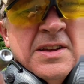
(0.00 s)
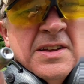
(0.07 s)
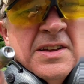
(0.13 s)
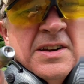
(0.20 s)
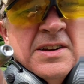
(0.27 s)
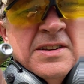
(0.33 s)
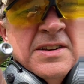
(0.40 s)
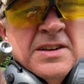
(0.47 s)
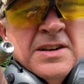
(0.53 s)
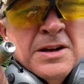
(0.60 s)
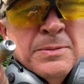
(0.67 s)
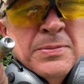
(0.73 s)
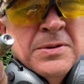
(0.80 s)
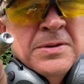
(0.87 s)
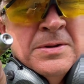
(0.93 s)
There's the
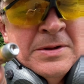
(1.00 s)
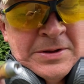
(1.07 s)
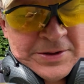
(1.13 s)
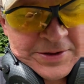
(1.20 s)
dimple.